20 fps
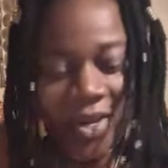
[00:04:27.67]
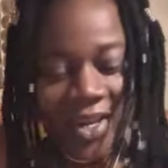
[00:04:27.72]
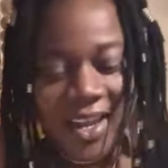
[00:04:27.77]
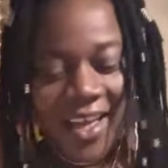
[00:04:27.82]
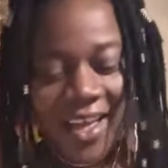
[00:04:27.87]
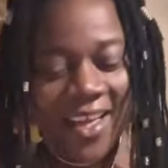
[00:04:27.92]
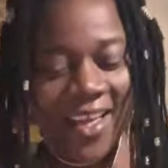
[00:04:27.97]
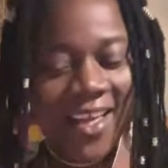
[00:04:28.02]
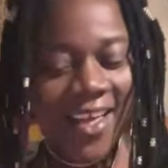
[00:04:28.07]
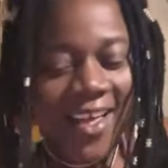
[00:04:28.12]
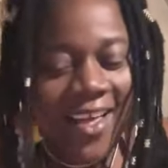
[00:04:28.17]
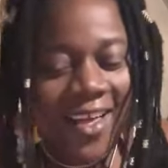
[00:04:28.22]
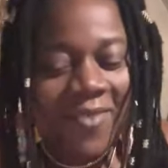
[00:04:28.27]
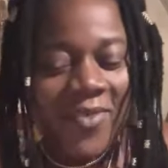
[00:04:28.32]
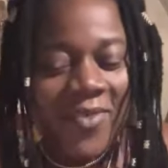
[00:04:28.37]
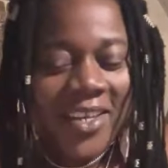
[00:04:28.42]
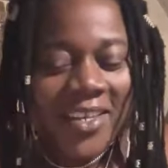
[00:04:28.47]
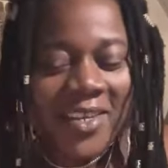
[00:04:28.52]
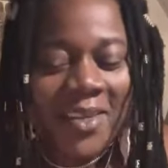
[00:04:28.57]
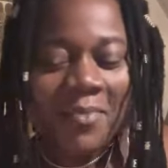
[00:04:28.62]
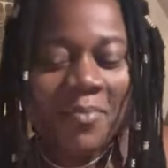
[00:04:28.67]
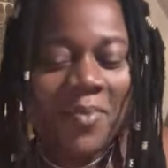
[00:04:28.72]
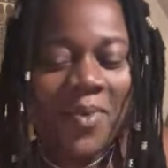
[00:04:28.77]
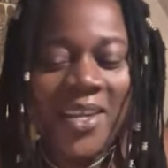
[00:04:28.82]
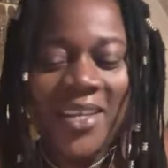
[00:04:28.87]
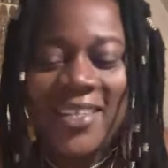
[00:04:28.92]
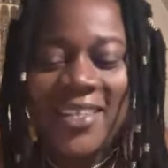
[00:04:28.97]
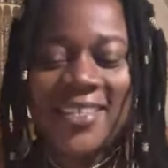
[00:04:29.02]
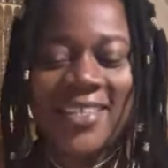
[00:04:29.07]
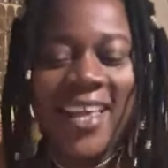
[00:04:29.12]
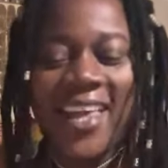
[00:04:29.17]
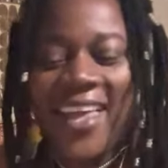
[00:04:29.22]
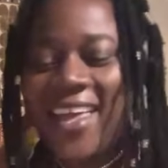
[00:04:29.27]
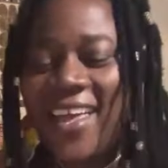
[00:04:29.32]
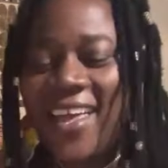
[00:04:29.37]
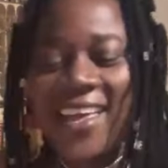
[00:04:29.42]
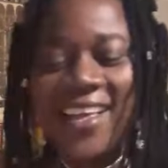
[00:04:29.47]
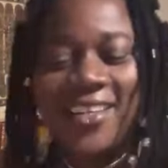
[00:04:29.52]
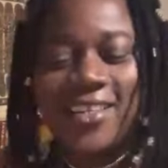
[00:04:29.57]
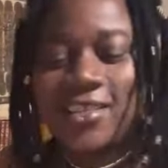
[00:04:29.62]
in love with you,
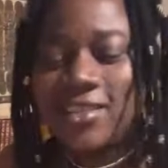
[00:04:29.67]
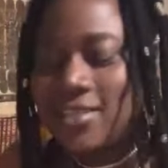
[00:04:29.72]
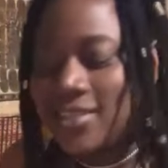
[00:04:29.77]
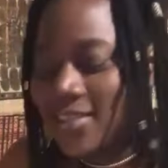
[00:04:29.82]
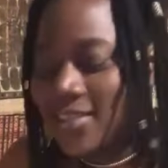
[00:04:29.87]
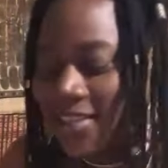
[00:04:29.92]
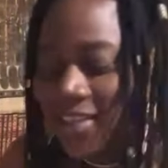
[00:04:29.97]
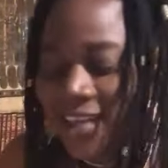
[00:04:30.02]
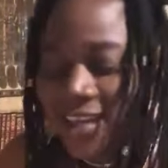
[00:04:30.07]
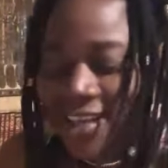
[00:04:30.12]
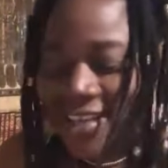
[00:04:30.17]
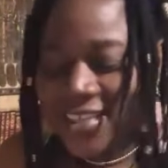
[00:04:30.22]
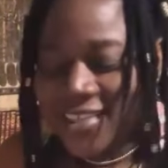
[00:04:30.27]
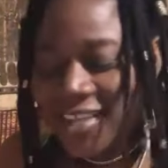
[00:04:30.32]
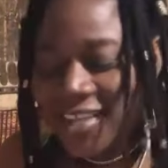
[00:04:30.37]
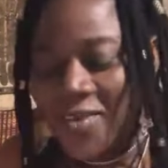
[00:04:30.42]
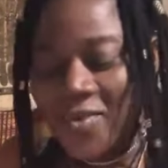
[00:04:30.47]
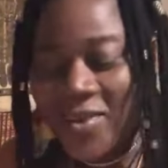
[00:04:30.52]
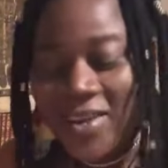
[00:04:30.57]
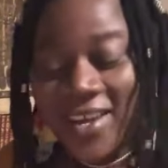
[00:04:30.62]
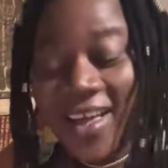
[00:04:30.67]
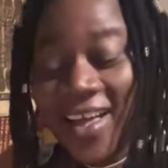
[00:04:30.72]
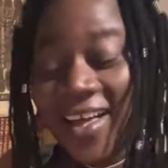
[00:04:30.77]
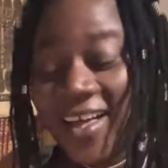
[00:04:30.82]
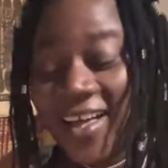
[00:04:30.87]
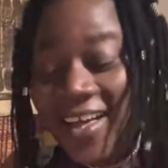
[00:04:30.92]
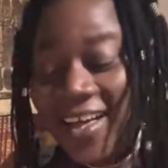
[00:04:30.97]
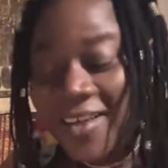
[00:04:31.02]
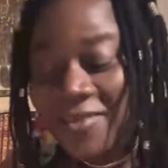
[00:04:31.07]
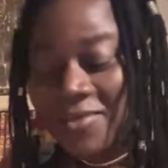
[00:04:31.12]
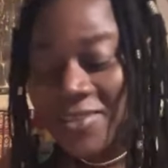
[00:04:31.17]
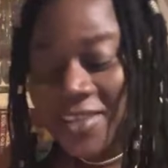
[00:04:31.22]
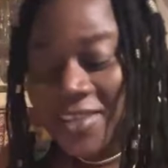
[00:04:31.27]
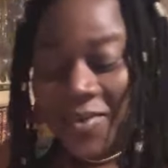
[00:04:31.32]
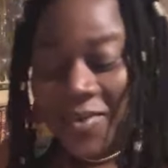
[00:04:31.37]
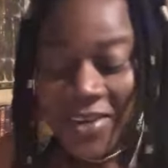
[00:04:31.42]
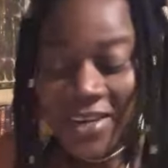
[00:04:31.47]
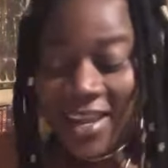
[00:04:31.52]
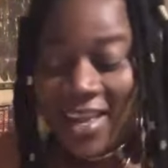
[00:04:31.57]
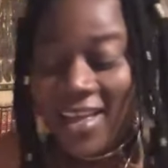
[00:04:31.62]
princess. So in love.
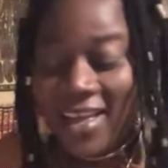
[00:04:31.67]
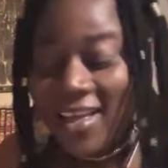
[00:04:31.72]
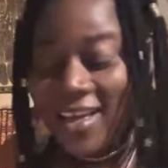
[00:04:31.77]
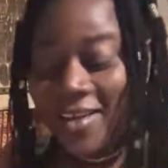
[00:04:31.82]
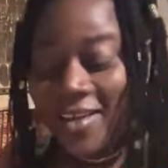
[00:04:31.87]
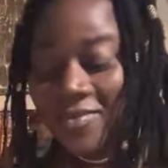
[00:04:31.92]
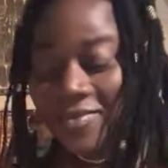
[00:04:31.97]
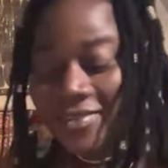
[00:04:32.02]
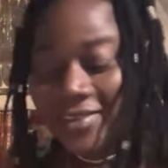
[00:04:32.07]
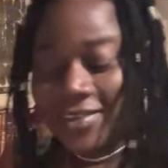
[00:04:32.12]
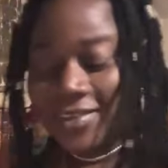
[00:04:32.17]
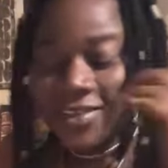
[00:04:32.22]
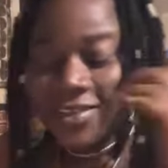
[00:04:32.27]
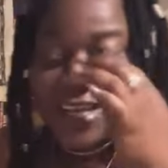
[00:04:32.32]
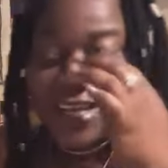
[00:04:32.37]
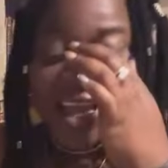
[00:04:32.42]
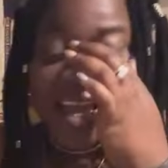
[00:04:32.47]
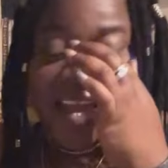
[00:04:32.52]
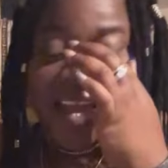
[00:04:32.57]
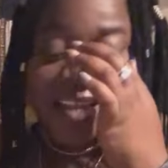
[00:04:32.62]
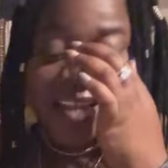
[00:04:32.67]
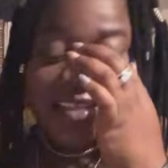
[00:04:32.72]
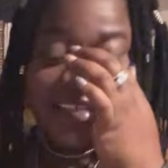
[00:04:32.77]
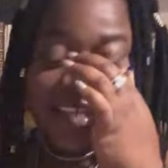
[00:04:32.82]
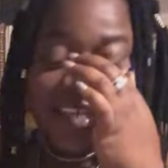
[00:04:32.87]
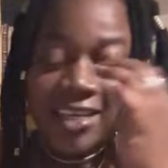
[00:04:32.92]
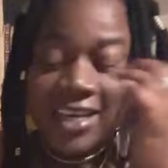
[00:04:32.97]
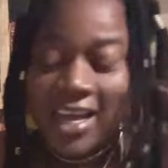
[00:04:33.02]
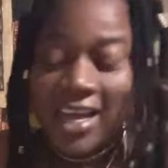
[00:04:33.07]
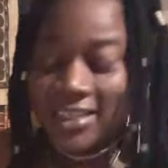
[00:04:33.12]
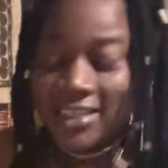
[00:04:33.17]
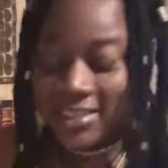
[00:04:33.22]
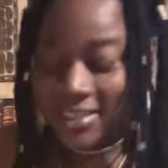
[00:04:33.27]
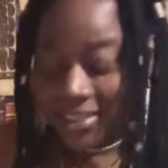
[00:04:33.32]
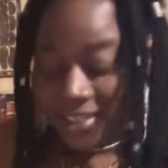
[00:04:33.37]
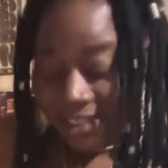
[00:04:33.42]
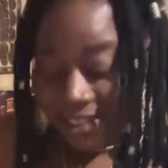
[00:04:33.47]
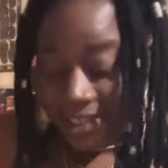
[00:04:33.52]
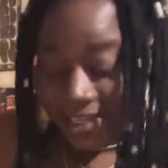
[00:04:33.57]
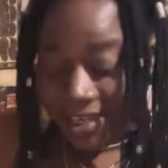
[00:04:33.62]
Who the hell sing that?
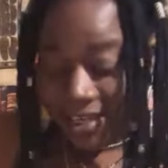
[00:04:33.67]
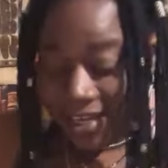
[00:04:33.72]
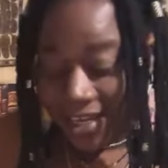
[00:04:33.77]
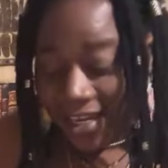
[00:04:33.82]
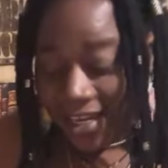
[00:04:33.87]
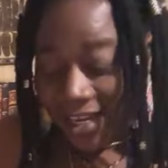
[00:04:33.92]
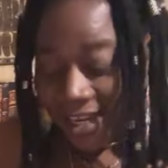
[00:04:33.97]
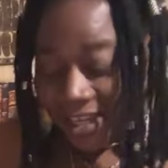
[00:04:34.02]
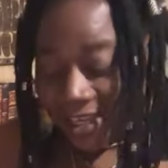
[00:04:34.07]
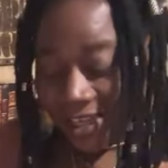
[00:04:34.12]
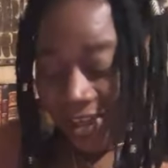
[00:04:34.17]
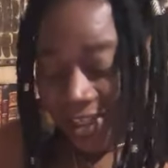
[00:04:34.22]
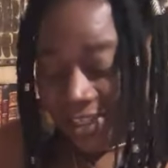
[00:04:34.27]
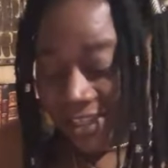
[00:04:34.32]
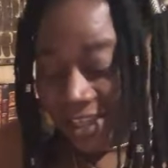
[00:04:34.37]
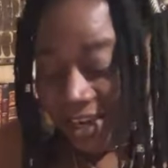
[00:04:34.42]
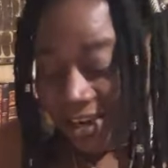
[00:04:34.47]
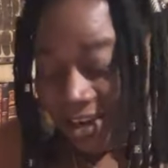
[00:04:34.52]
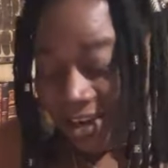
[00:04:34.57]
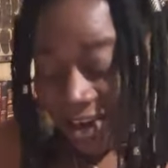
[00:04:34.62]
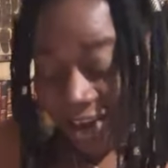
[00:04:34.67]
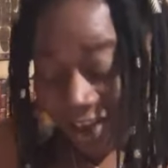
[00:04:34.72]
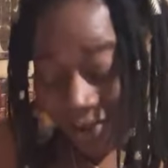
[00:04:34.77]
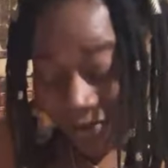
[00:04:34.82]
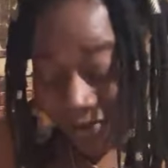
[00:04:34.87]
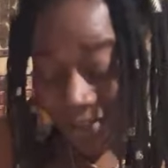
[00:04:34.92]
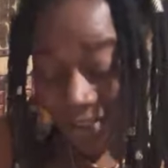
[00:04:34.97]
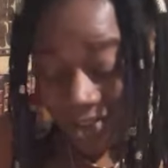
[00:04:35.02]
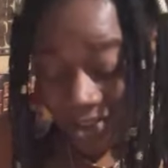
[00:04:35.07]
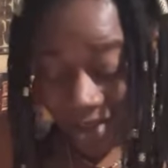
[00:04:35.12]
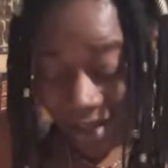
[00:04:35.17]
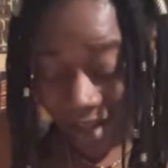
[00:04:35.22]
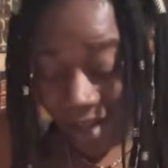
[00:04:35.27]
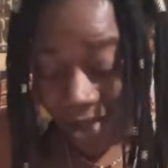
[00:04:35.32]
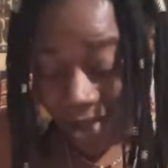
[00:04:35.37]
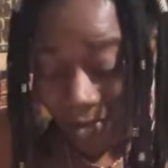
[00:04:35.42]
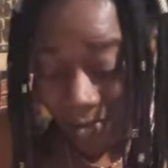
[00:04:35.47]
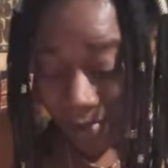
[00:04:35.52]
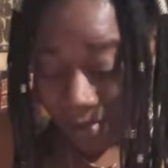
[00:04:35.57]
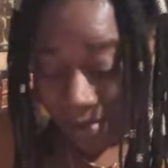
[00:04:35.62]
It's a love
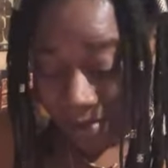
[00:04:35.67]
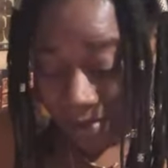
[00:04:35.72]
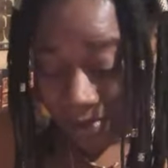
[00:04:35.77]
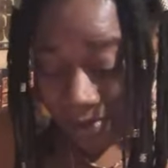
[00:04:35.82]
storm.